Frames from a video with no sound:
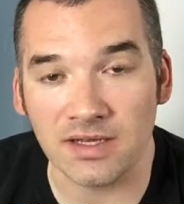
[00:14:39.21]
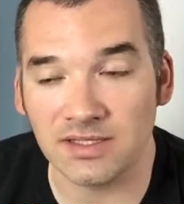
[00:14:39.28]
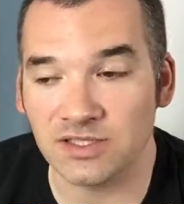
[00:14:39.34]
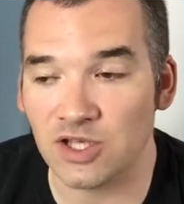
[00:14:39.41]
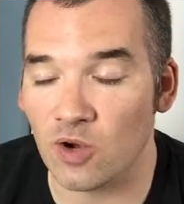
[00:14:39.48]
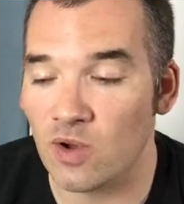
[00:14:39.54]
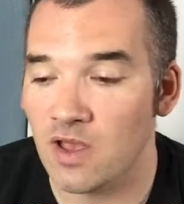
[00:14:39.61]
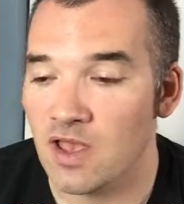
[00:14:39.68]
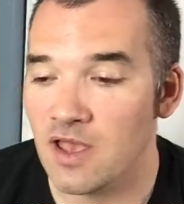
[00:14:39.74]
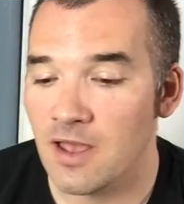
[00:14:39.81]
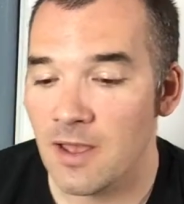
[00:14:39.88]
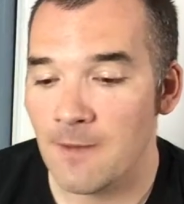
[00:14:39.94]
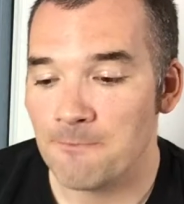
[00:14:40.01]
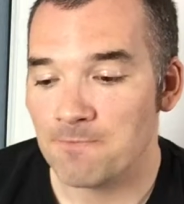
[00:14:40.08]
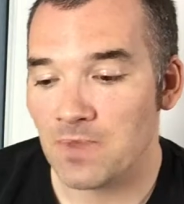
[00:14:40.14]
And so
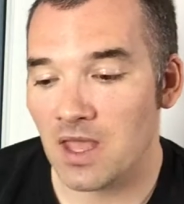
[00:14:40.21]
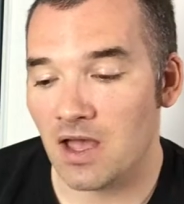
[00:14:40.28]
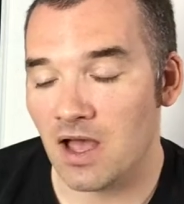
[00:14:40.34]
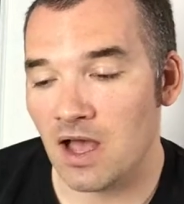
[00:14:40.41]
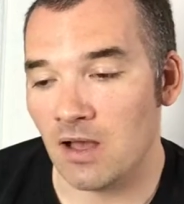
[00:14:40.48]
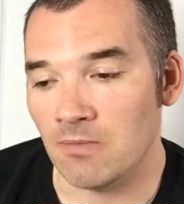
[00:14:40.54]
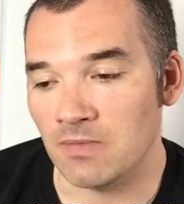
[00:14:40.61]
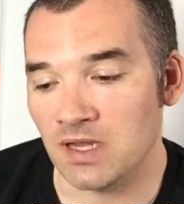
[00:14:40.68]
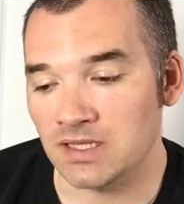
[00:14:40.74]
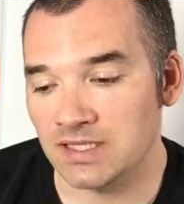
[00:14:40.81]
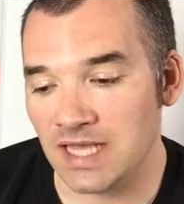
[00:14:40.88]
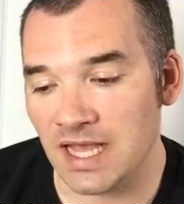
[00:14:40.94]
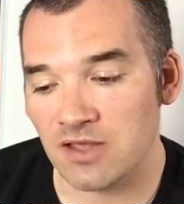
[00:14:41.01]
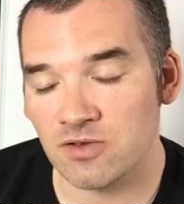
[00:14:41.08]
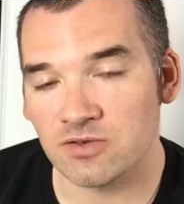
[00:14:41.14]

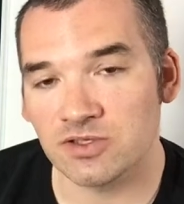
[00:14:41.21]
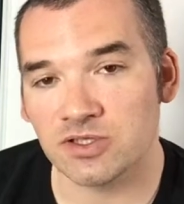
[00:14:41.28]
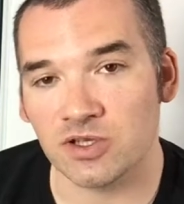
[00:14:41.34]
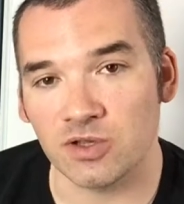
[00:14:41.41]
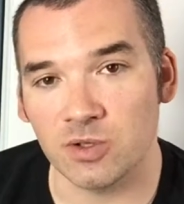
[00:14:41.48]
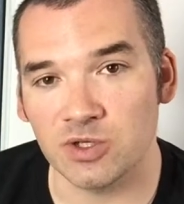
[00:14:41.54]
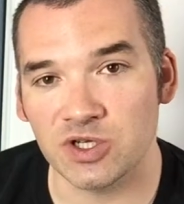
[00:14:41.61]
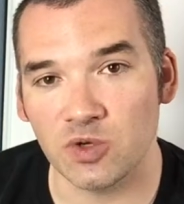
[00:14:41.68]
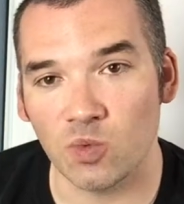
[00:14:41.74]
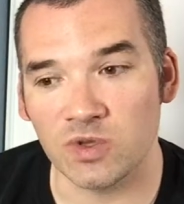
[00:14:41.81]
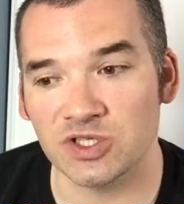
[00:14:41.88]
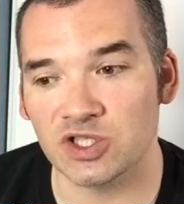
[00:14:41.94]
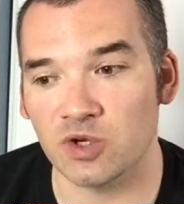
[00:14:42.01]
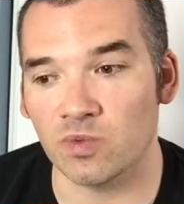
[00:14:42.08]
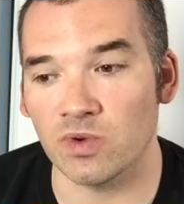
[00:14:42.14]
Daniel's solution
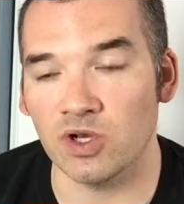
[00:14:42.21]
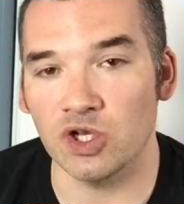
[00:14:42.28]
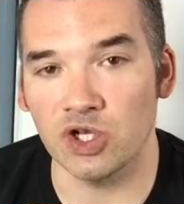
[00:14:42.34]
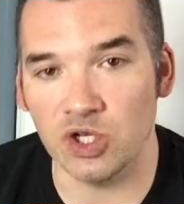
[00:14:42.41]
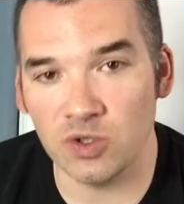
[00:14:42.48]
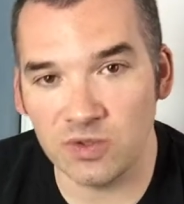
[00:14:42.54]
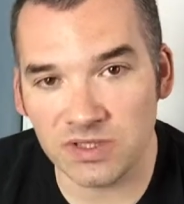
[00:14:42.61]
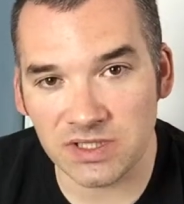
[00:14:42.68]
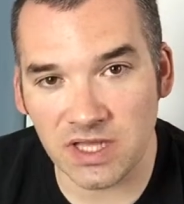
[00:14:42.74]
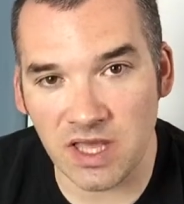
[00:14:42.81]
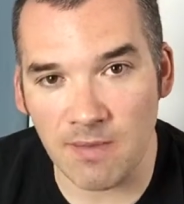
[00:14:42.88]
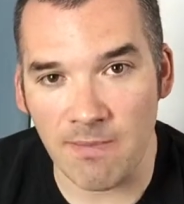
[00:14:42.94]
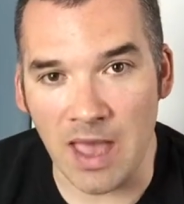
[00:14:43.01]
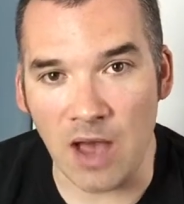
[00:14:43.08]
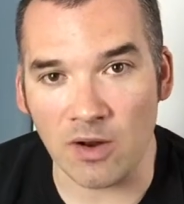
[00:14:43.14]
was to reduce the
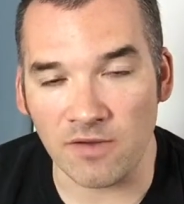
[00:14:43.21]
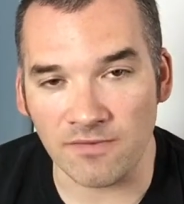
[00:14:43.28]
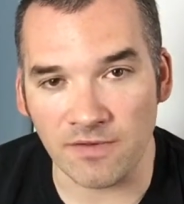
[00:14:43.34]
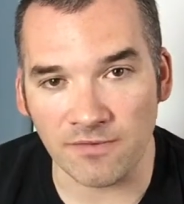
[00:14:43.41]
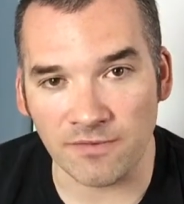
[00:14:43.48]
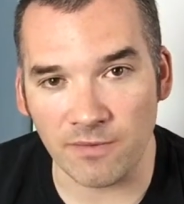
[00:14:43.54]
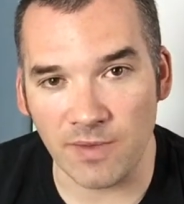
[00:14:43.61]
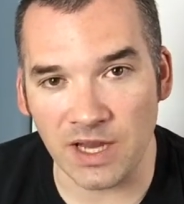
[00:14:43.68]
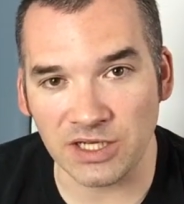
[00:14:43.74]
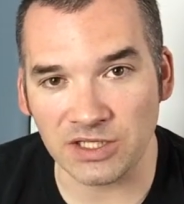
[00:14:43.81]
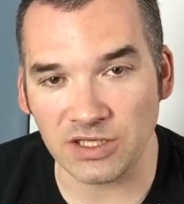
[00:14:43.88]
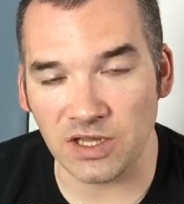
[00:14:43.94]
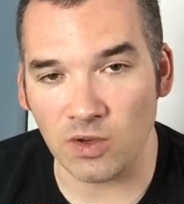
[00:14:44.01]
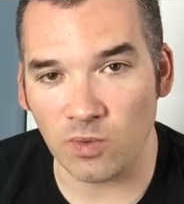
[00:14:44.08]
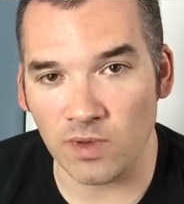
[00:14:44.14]
amount of
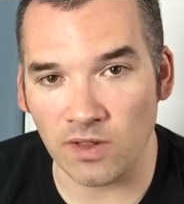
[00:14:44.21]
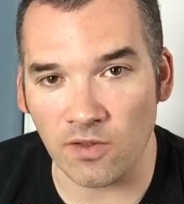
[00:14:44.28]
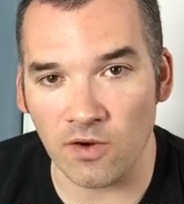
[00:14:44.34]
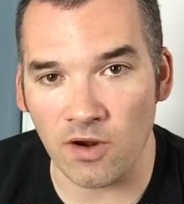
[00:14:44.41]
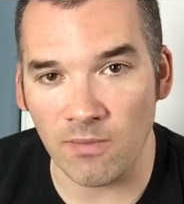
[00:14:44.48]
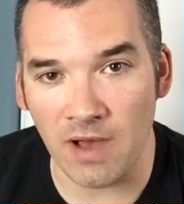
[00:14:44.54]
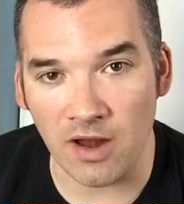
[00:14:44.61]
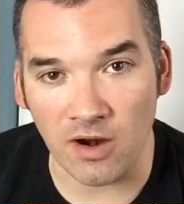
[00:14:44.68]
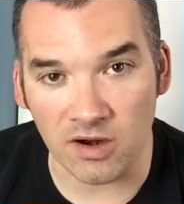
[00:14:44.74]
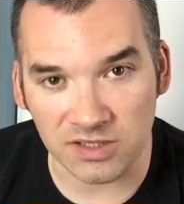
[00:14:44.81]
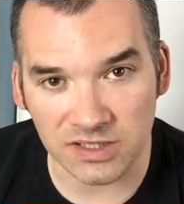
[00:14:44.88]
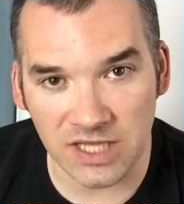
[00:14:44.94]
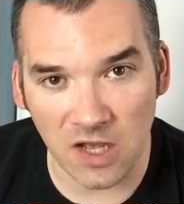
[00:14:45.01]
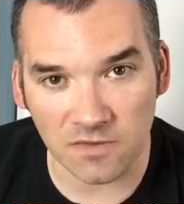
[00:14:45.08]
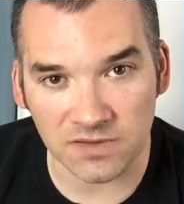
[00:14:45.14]
information that we learn about
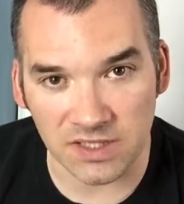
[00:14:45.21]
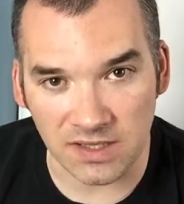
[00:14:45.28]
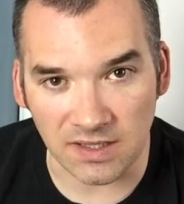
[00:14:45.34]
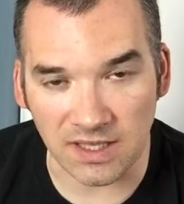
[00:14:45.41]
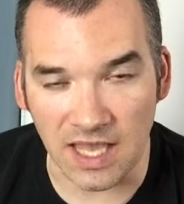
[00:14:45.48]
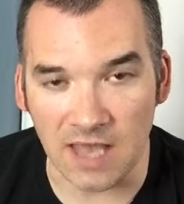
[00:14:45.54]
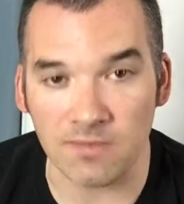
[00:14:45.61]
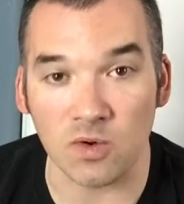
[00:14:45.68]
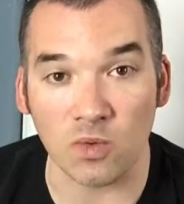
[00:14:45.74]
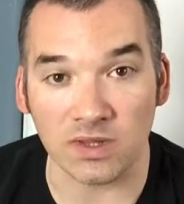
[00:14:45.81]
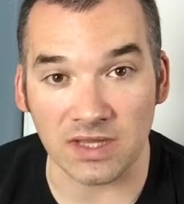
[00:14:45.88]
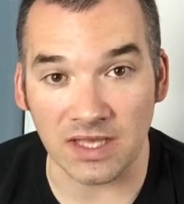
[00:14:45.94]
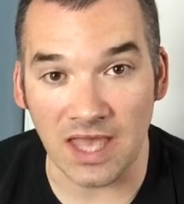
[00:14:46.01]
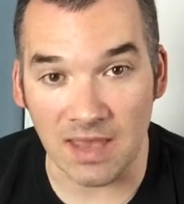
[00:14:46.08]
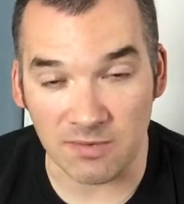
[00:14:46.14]
ourselves in the game and what
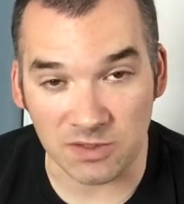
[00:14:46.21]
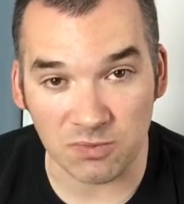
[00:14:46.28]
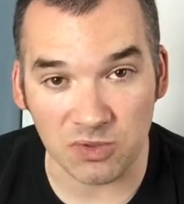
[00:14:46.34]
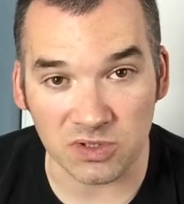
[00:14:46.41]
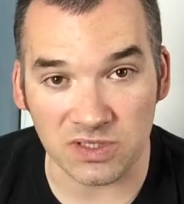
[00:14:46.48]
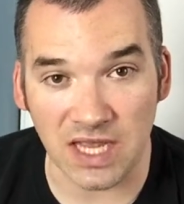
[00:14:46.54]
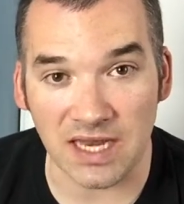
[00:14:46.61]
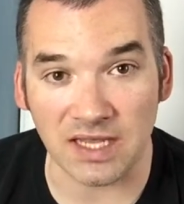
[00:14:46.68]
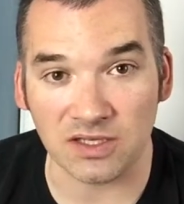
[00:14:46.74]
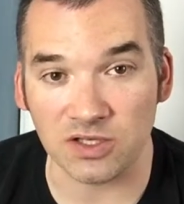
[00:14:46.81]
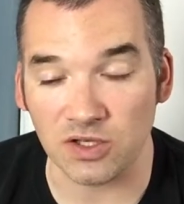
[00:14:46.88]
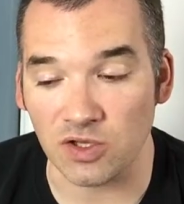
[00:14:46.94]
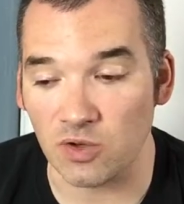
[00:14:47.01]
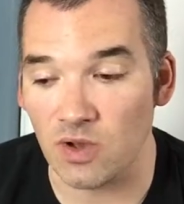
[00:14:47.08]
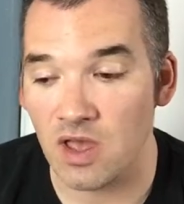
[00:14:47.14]
the game is presenting
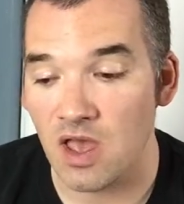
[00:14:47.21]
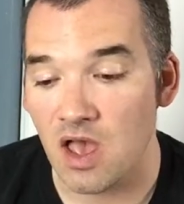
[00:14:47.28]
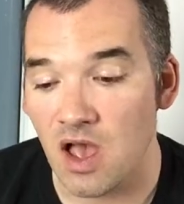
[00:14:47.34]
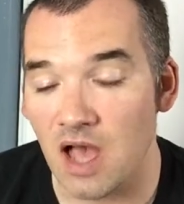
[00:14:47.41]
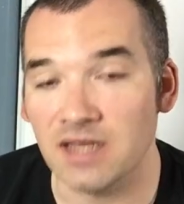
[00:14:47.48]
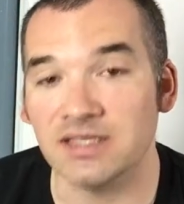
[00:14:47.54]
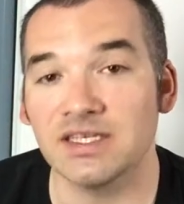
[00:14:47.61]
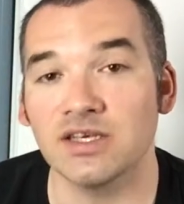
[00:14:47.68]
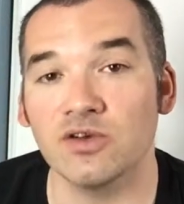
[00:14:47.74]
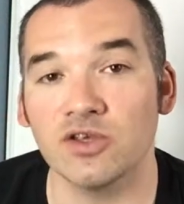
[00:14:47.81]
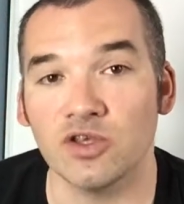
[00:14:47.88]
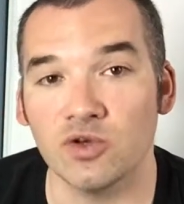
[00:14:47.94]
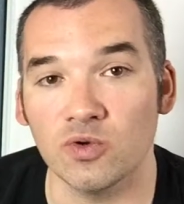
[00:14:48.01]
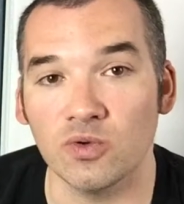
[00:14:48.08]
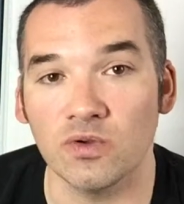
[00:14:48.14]
to you until
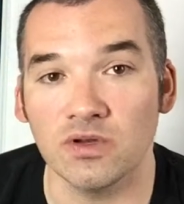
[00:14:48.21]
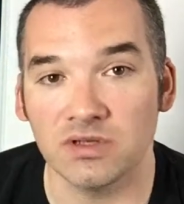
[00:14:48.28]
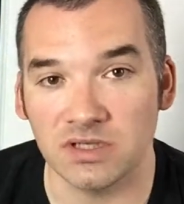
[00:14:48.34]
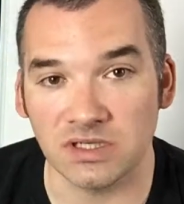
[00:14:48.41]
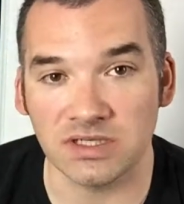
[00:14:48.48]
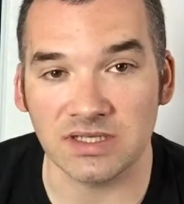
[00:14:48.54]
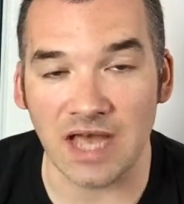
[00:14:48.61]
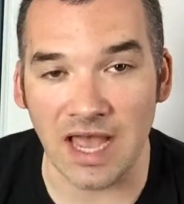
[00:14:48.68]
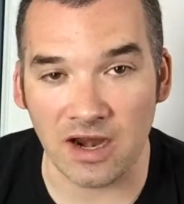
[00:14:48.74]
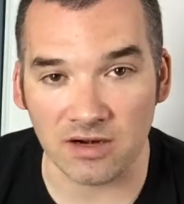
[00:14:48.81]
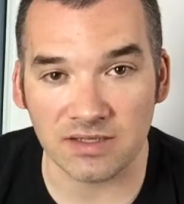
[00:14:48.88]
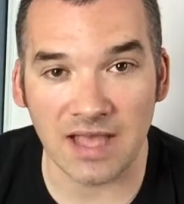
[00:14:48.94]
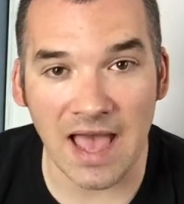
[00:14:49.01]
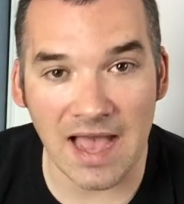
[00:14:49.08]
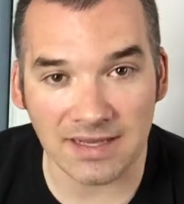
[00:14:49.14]
you desire
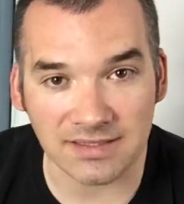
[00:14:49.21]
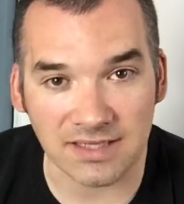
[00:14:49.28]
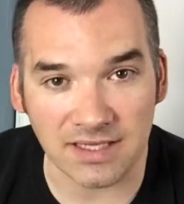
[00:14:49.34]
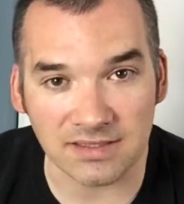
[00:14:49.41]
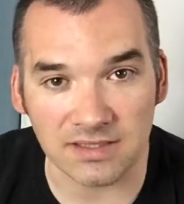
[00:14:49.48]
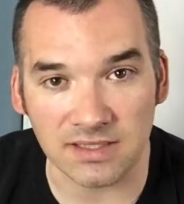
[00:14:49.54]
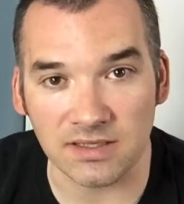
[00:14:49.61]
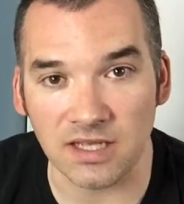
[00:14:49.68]
to access it.